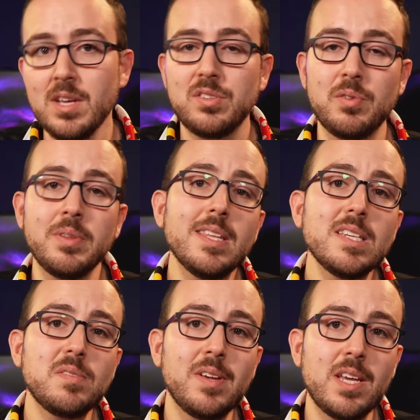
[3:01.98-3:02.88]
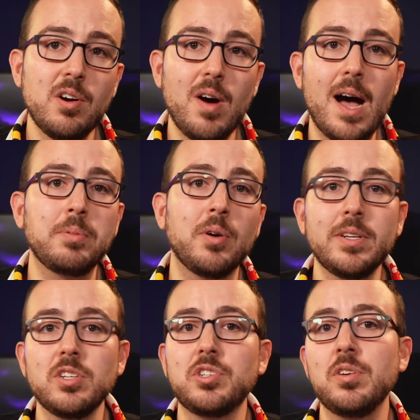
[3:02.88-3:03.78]
So in this video, I'm going
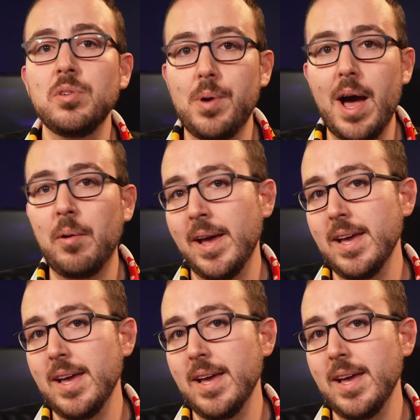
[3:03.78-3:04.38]
to show you how I